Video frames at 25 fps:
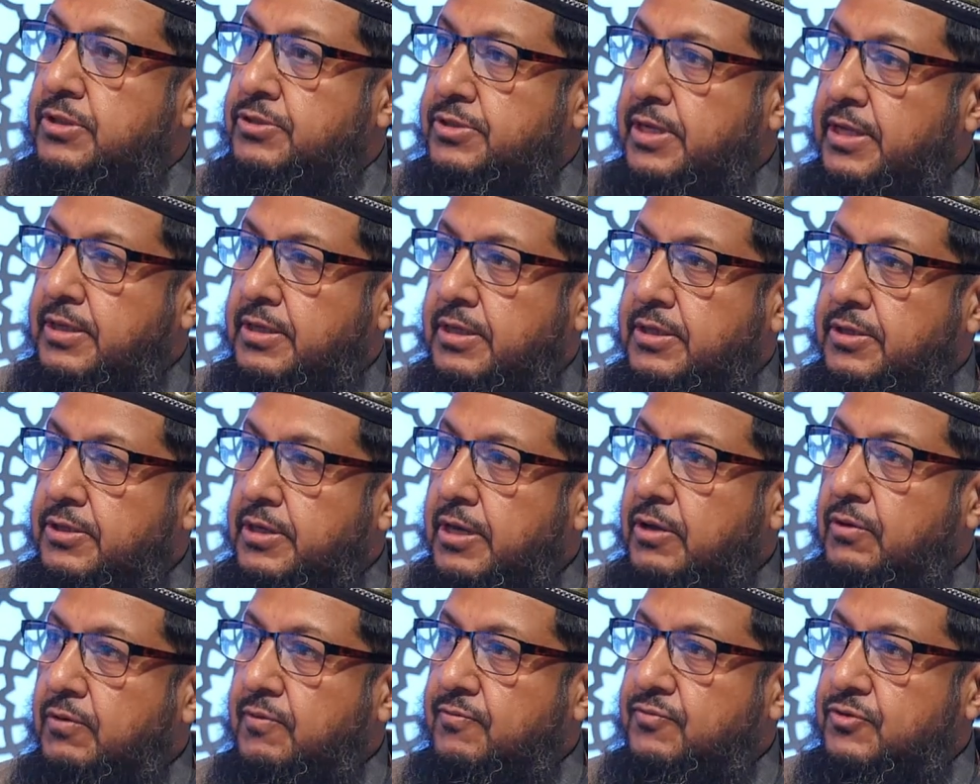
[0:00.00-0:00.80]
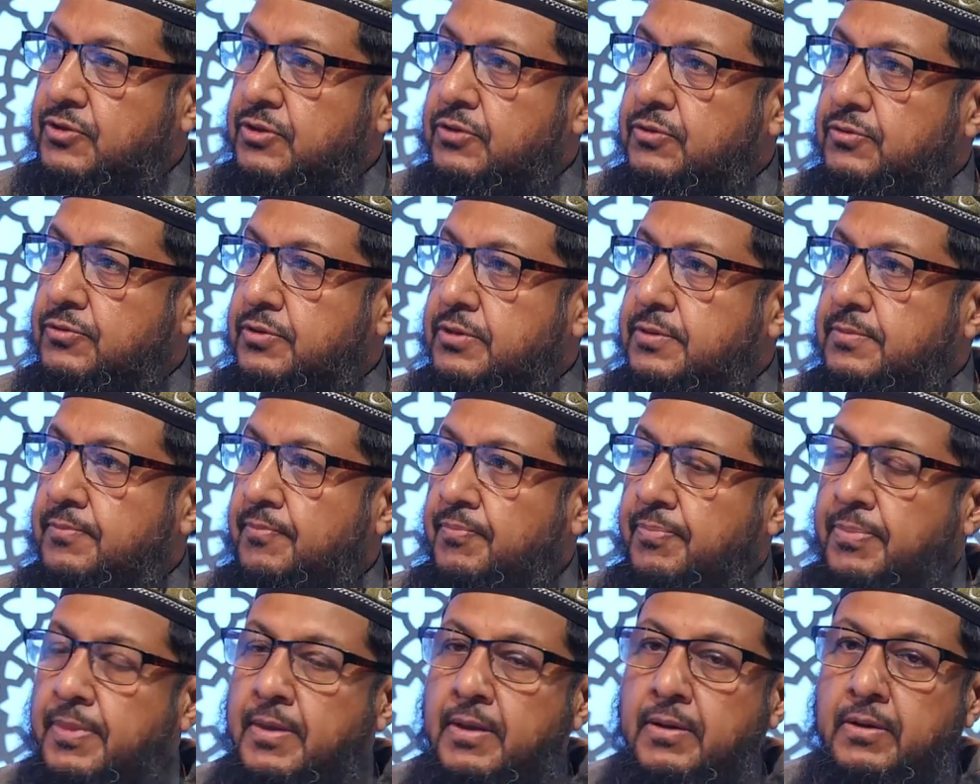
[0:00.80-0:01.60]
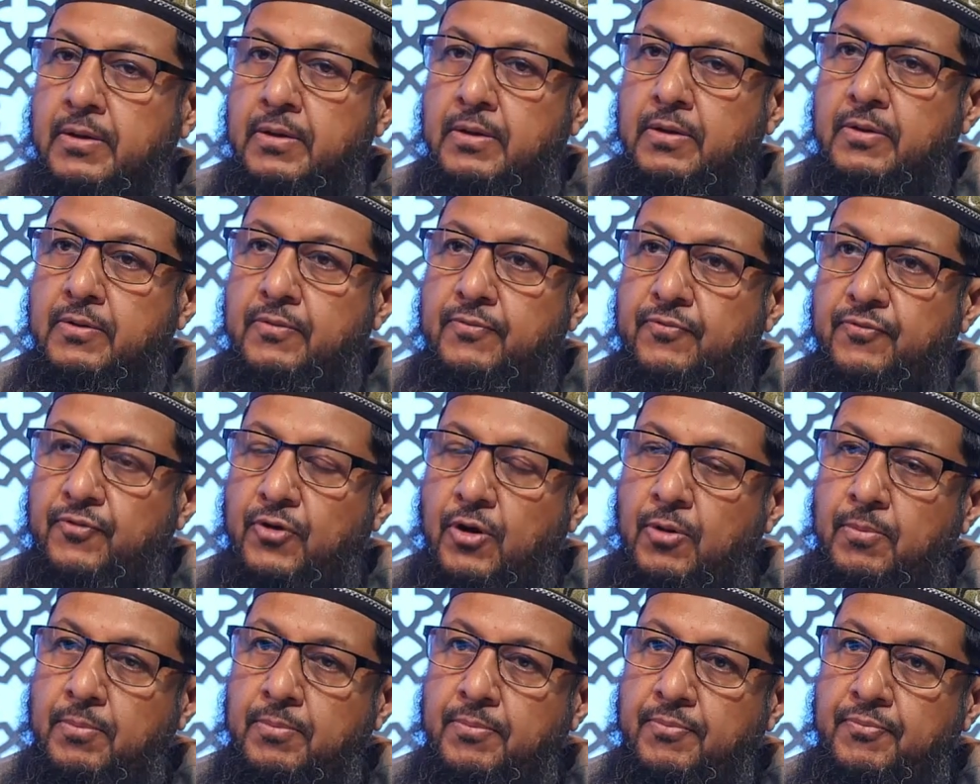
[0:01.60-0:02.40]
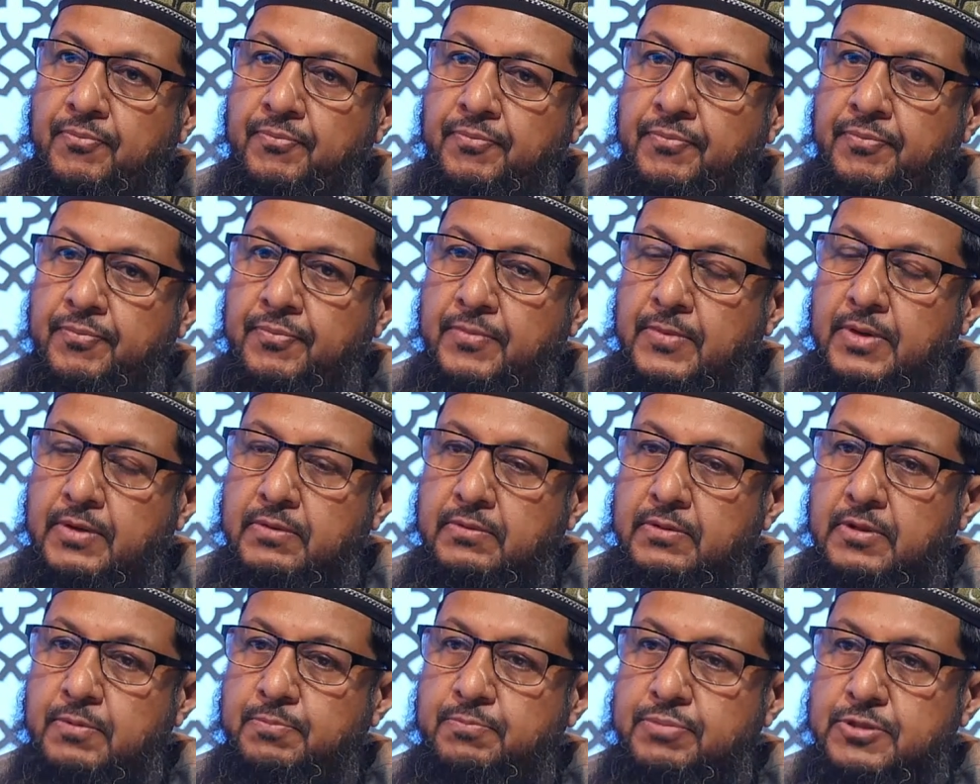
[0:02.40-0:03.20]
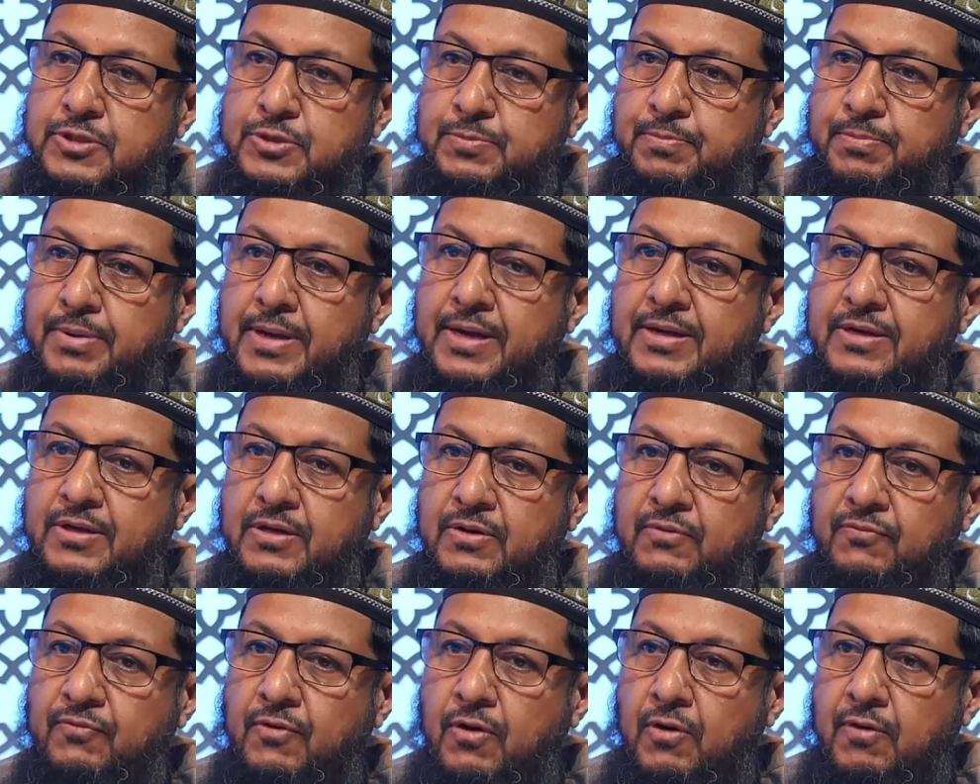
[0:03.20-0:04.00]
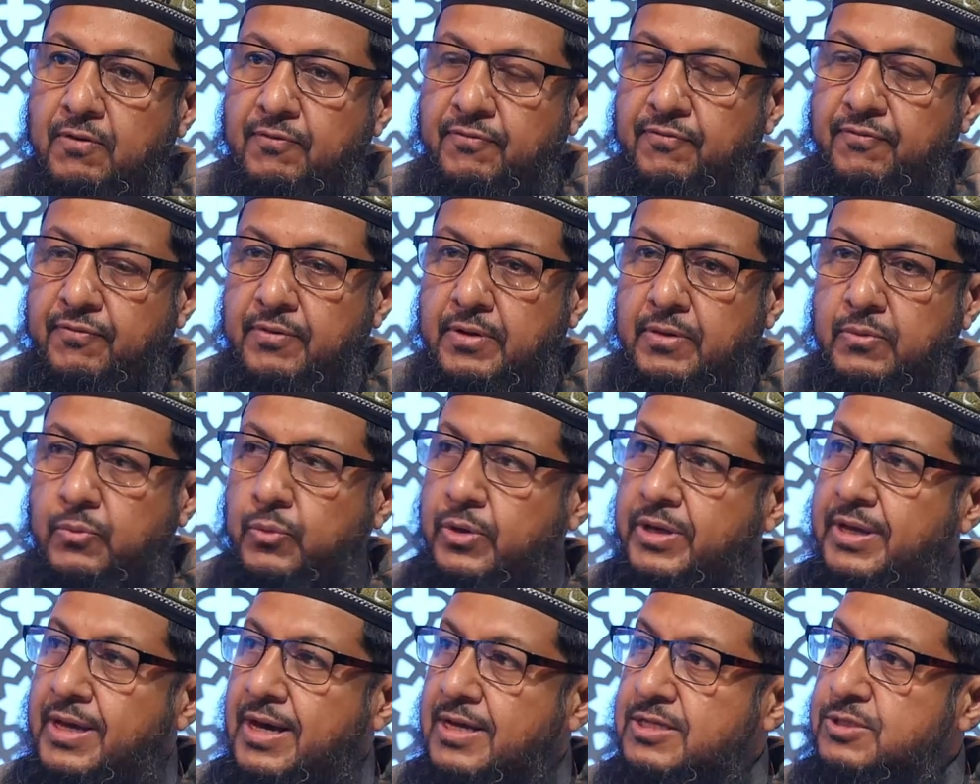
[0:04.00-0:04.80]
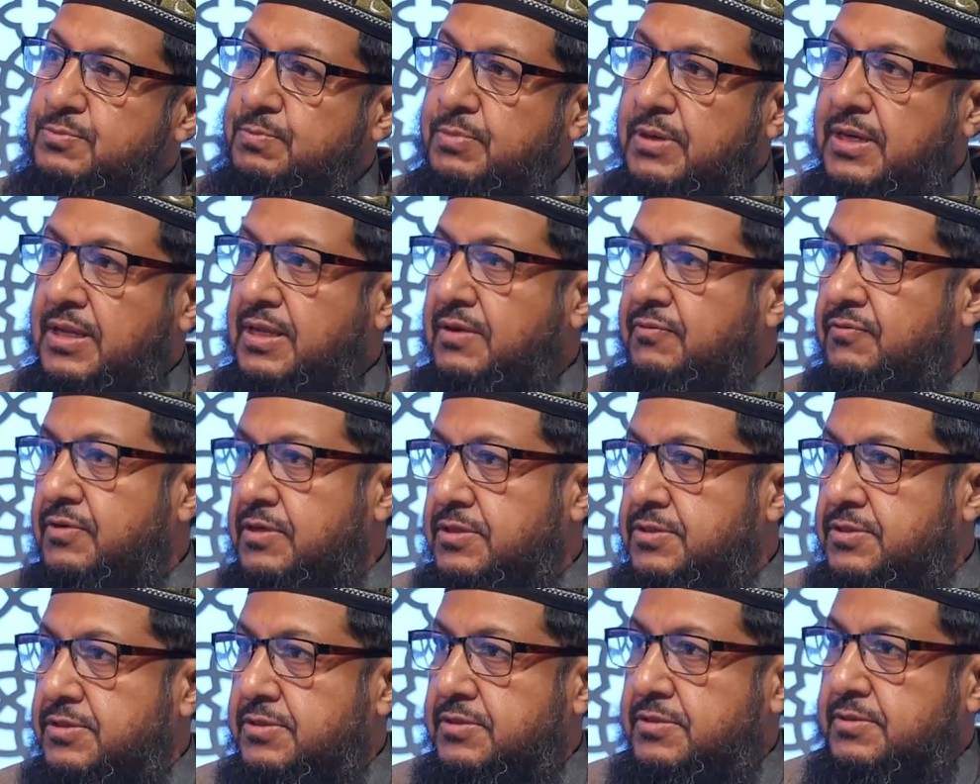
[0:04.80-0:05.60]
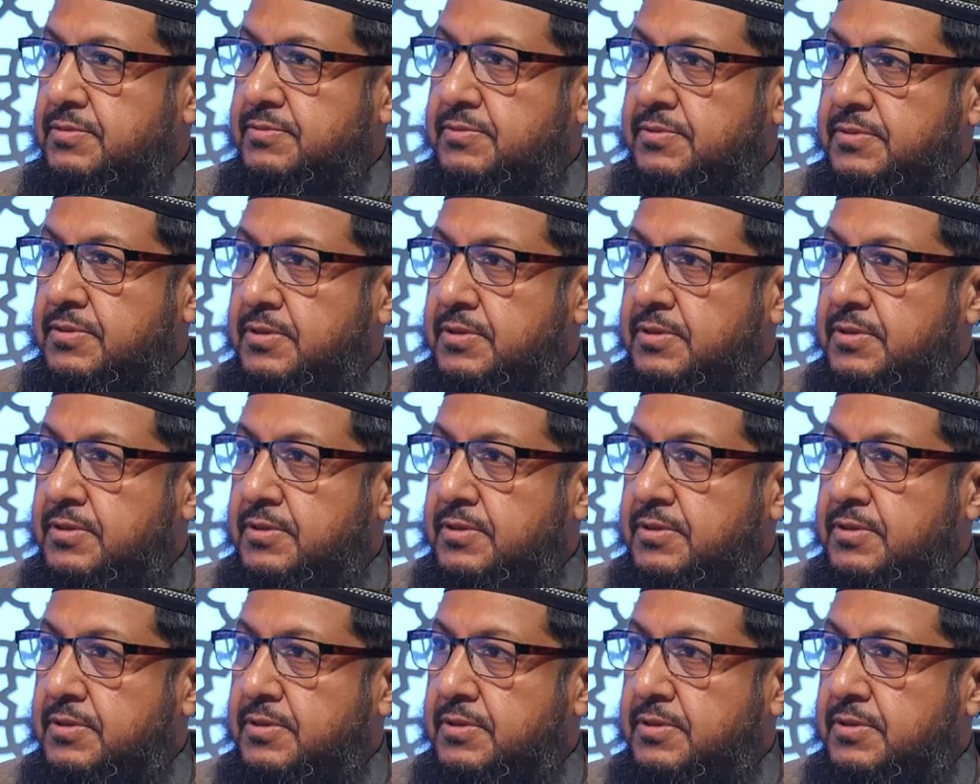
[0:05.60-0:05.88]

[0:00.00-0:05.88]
and taking care of children from the perspective of we as believers,